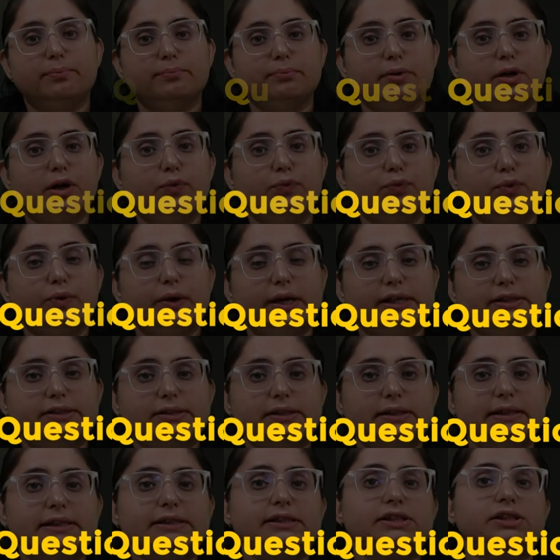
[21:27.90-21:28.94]
number of
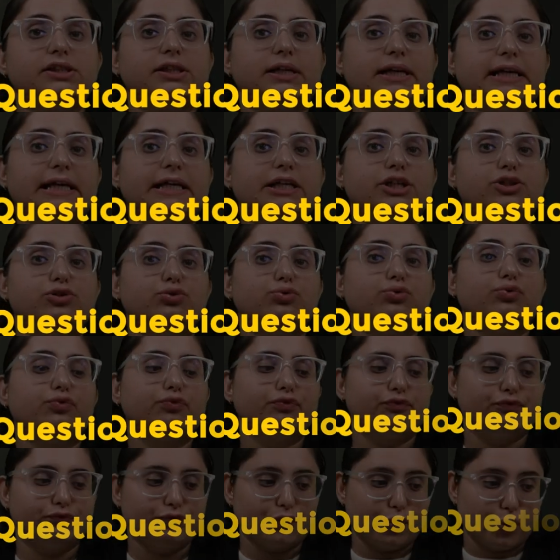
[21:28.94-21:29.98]
question is 3 to
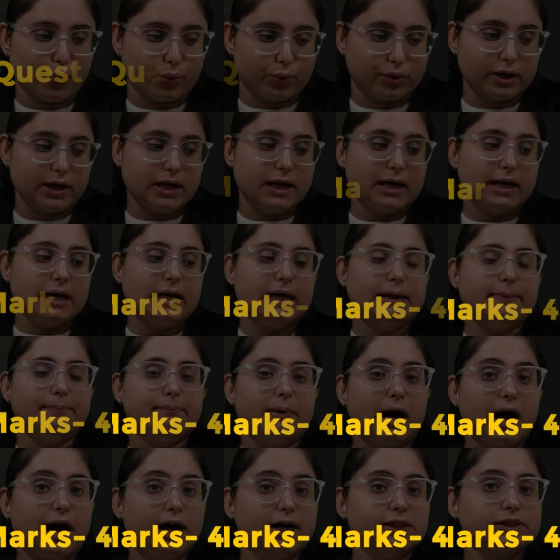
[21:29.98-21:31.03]
4.
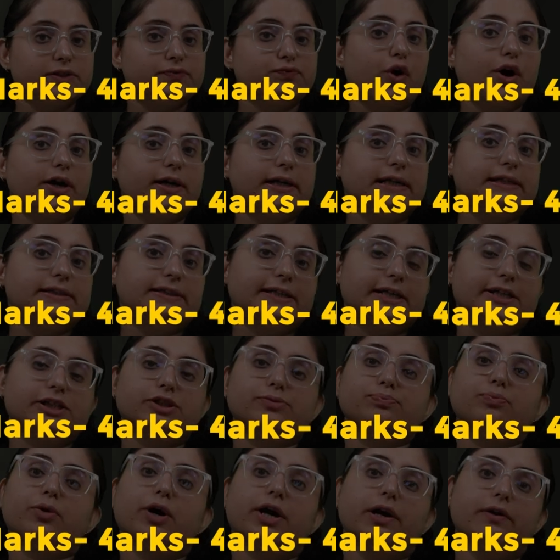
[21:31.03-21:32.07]
Marks
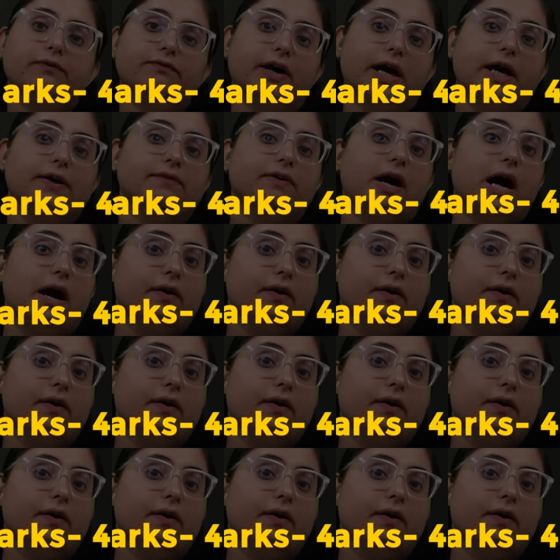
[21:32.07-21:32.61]
46.5.